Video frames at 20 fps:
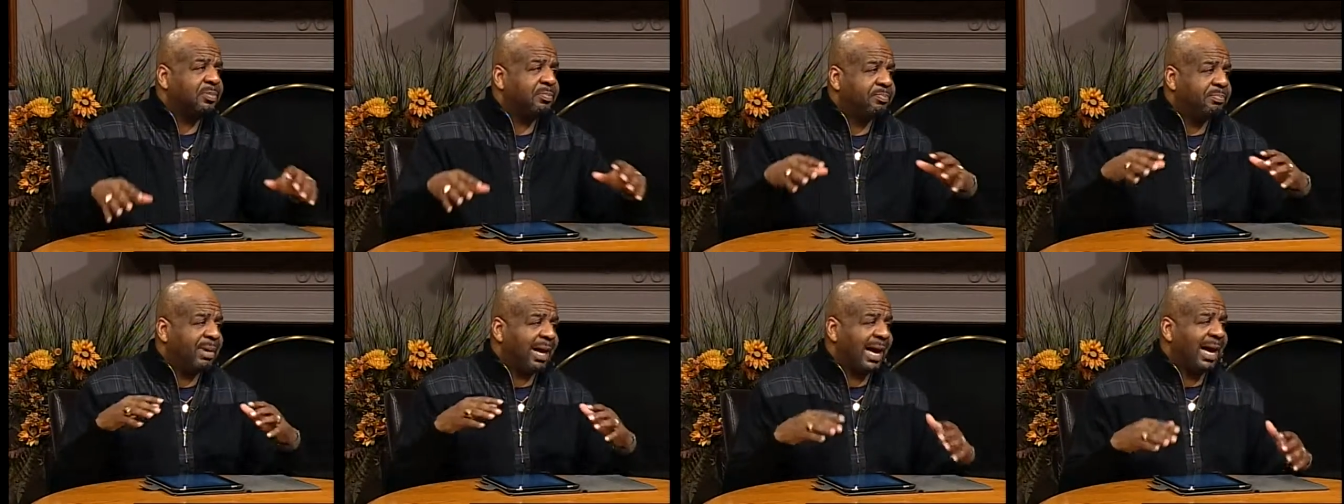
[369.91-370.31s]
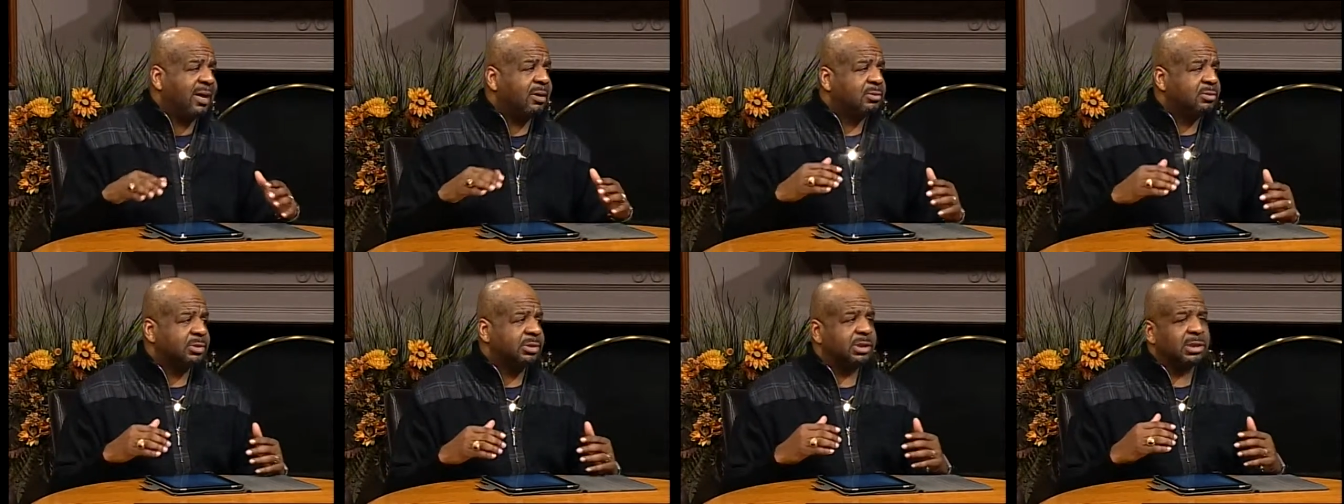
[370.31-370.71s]

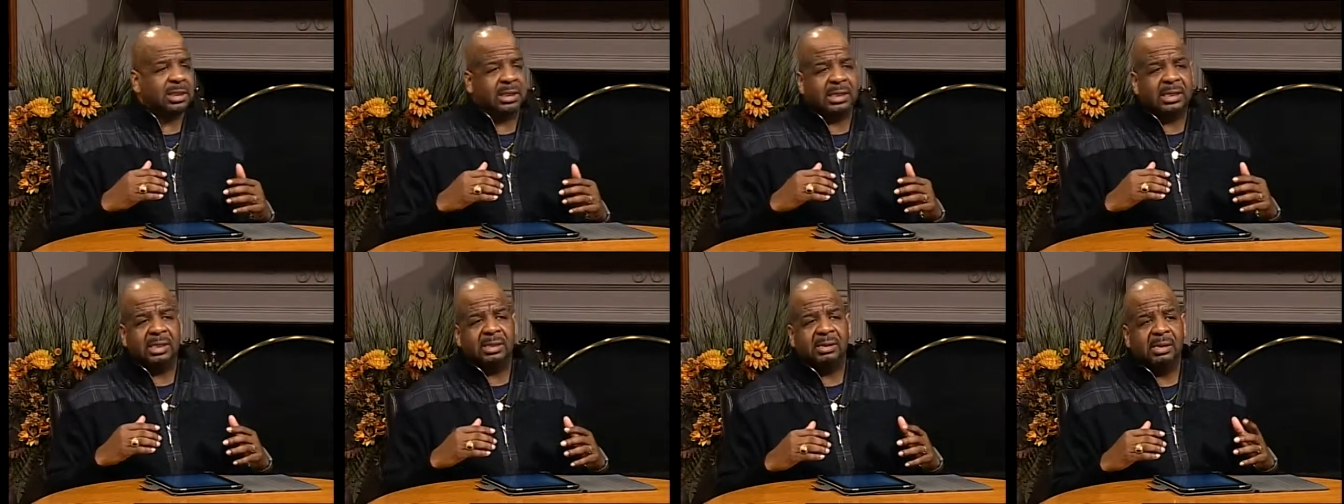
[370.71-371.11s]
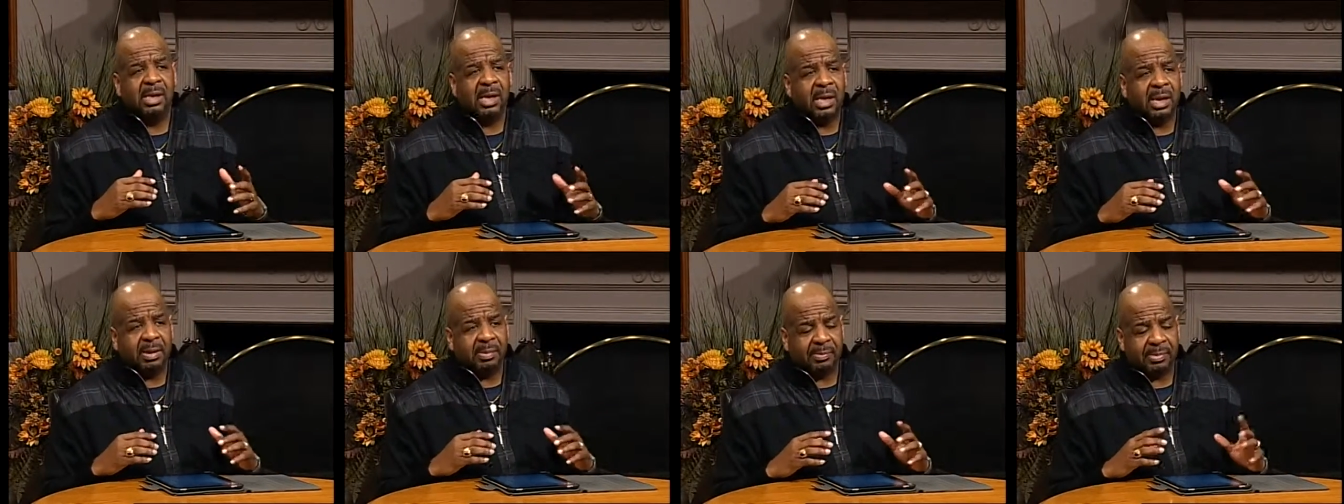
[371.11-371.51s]
abounded in
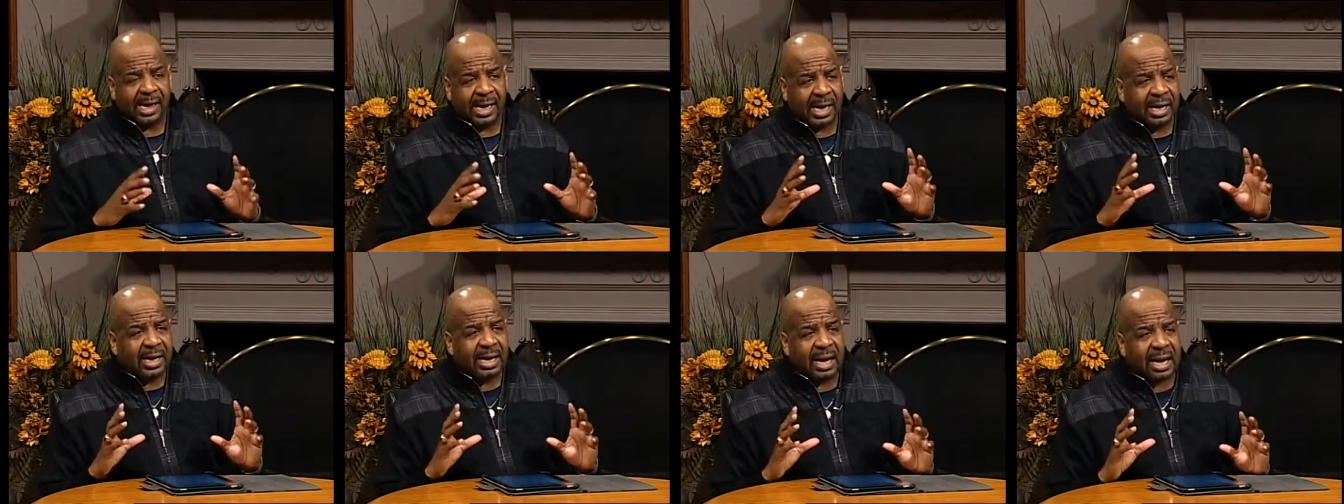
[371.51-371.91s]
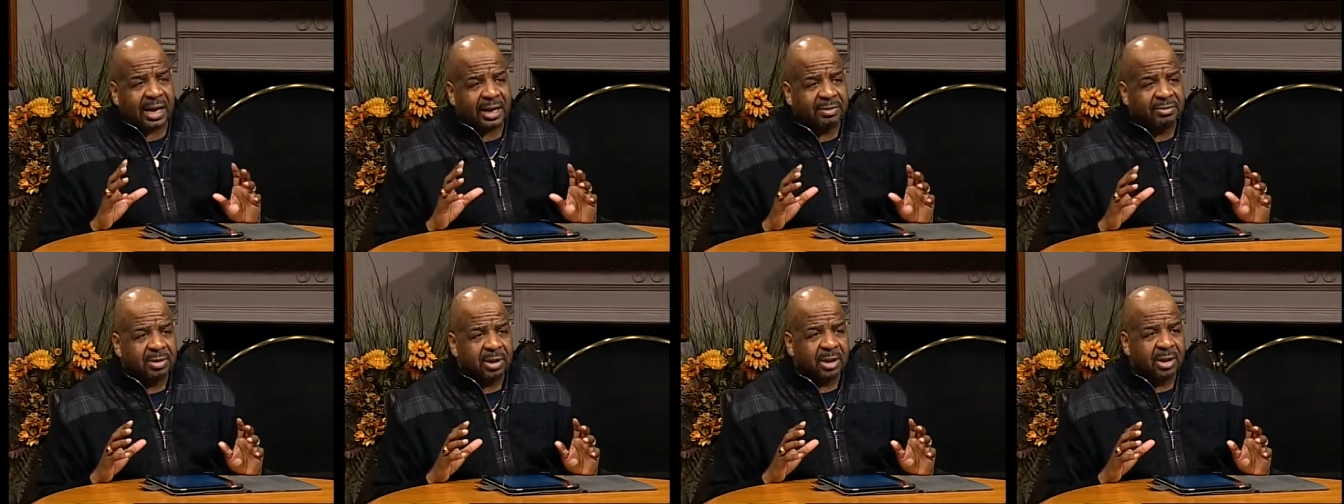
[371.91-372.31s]
my
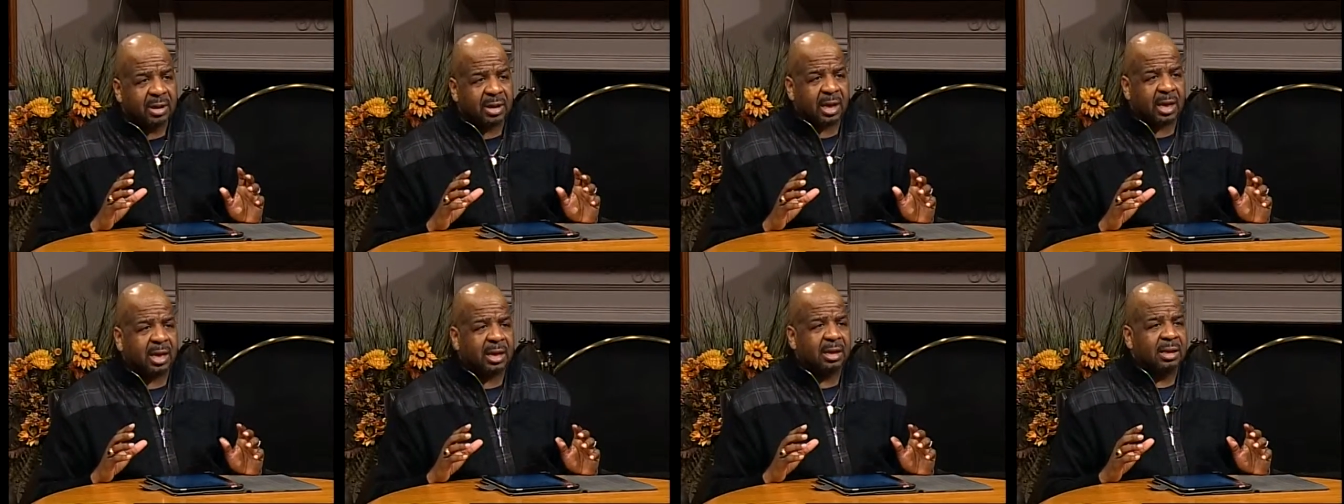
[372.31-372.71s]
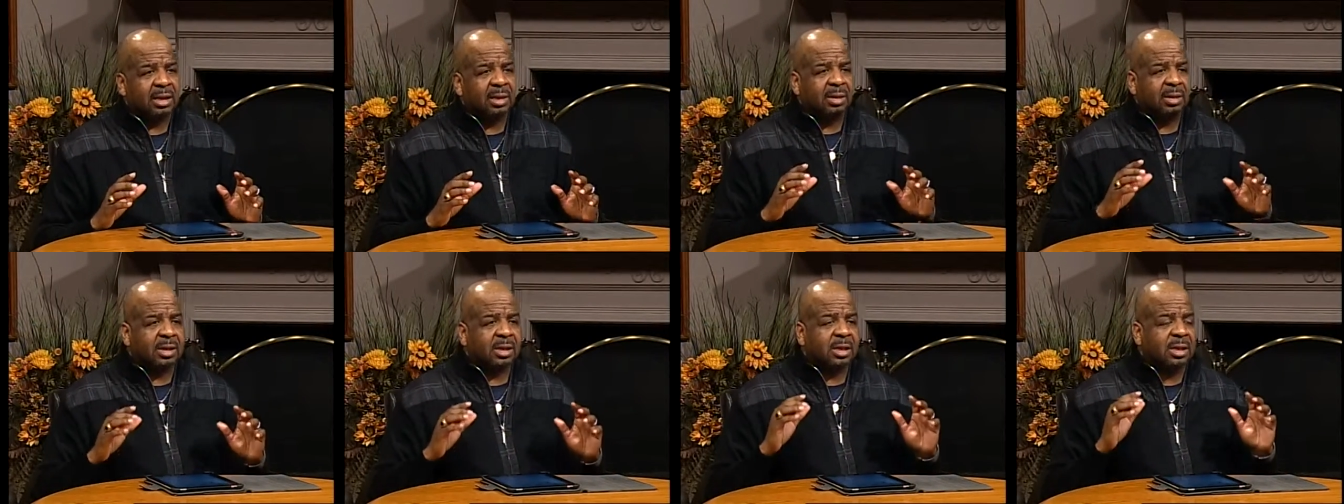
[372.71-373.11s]
life, okay,
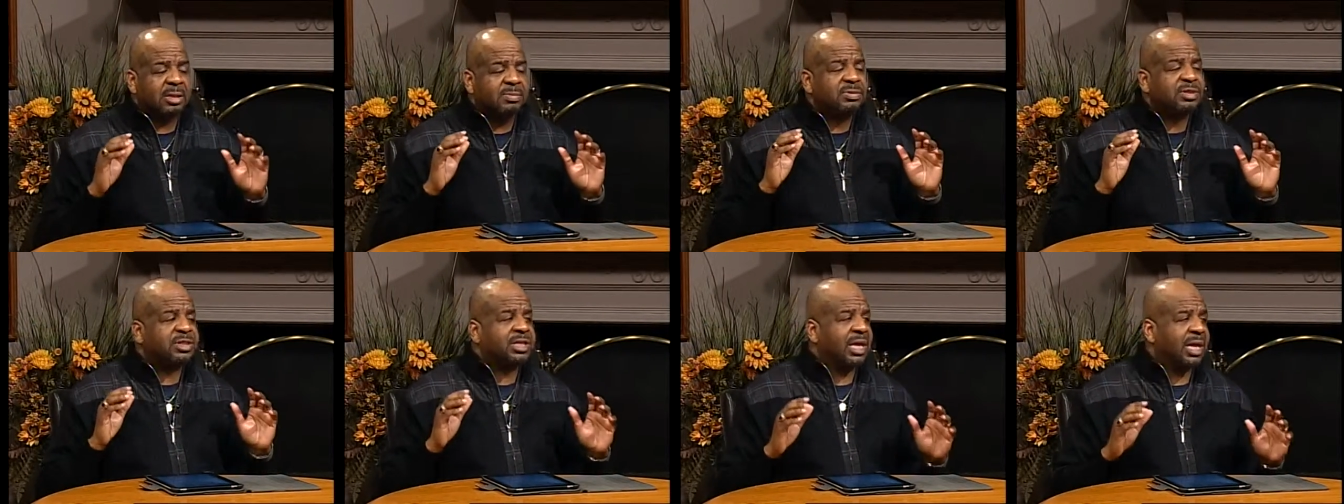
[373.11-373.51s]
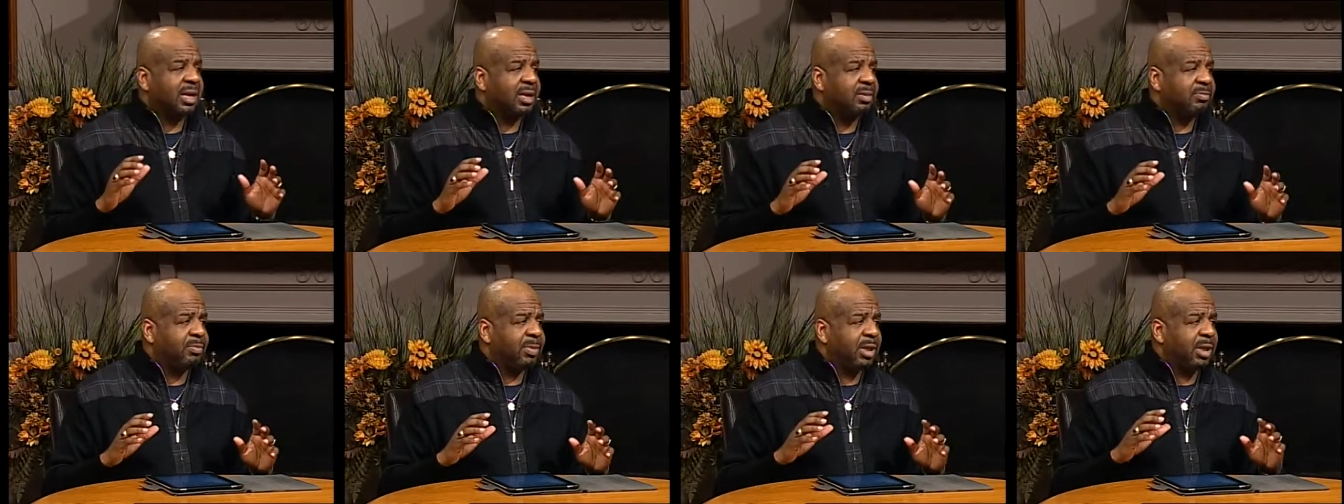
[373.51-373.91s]
keeps
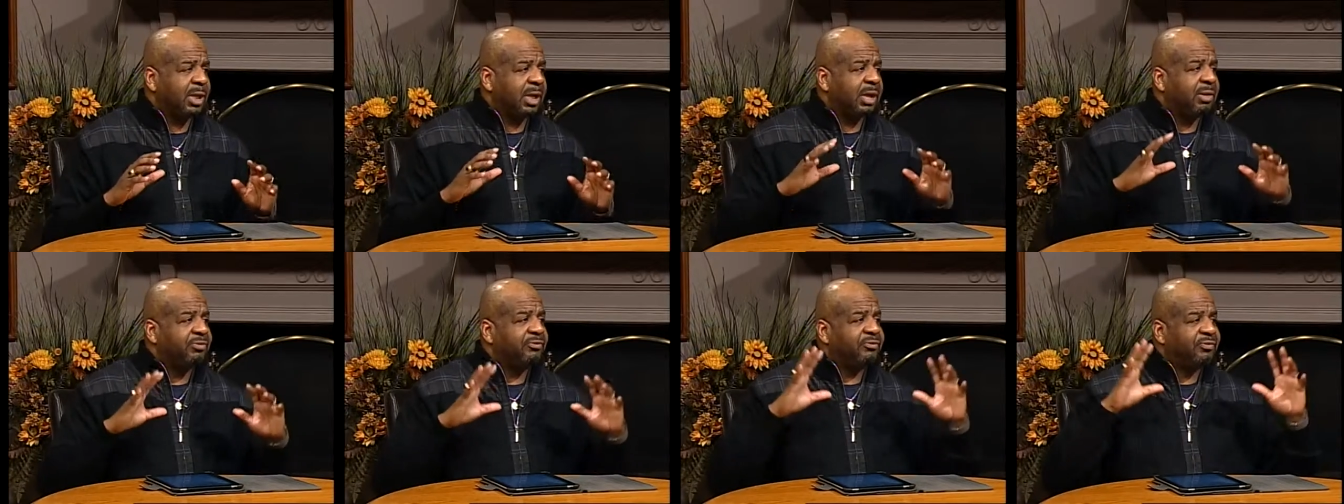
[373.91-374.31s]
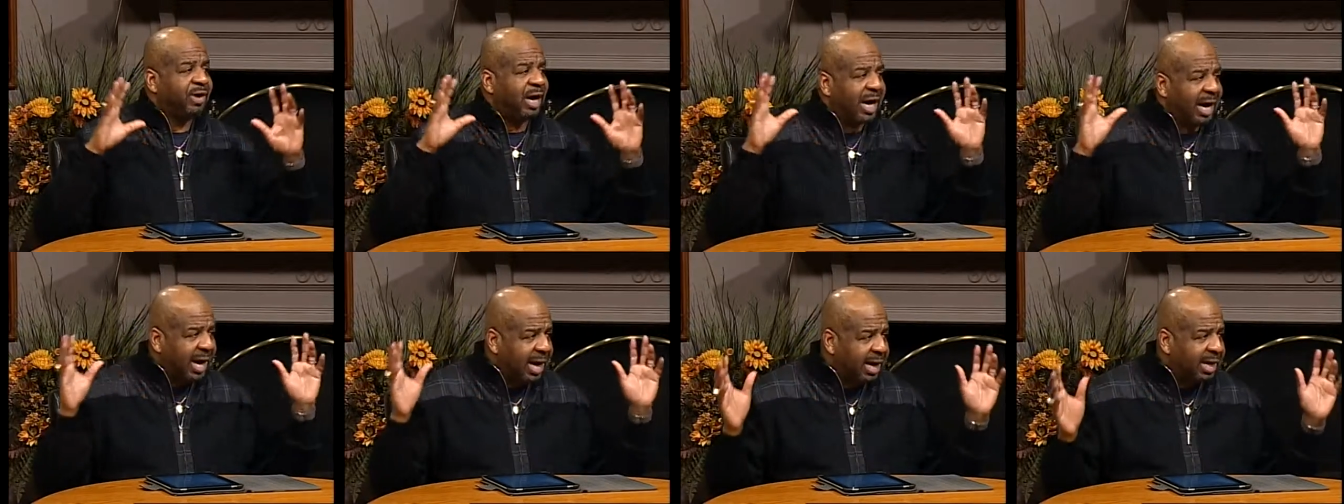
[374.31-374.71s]
telling me in
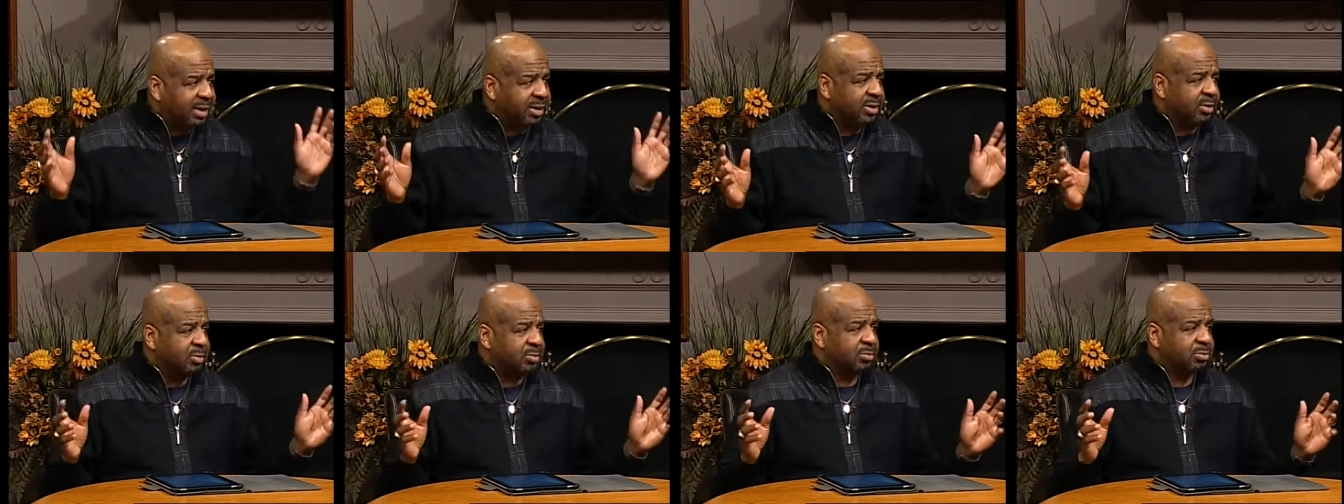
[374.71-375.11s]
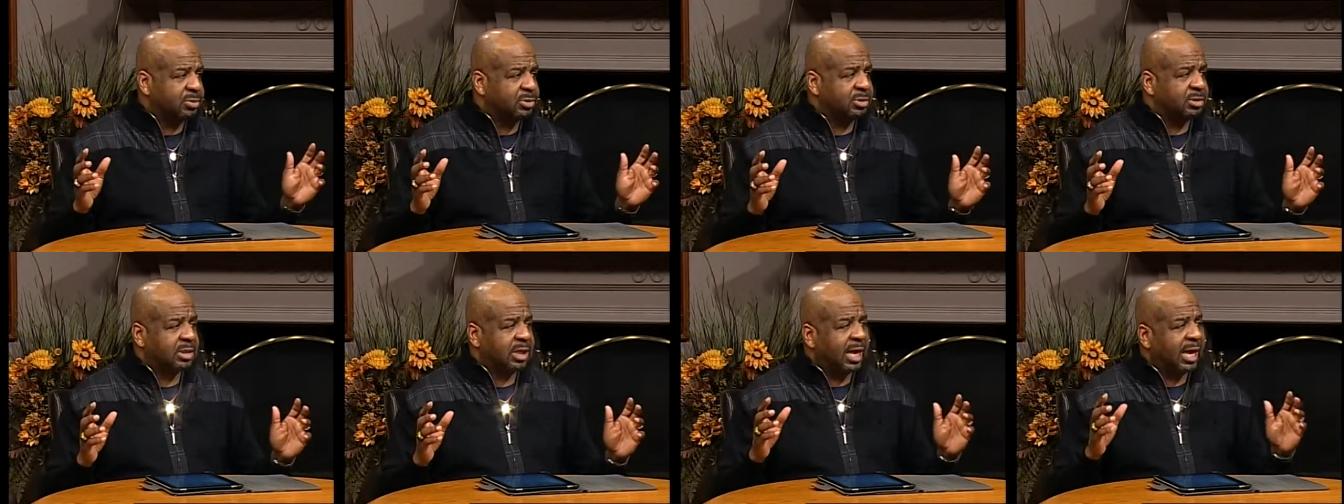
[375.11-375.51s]

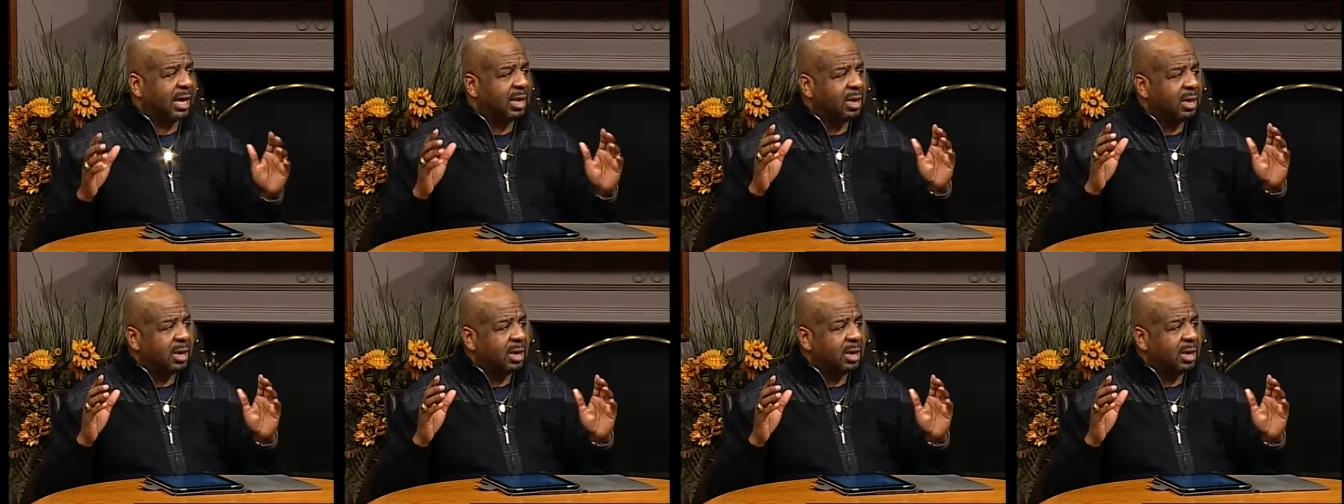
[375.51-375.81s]
volumes that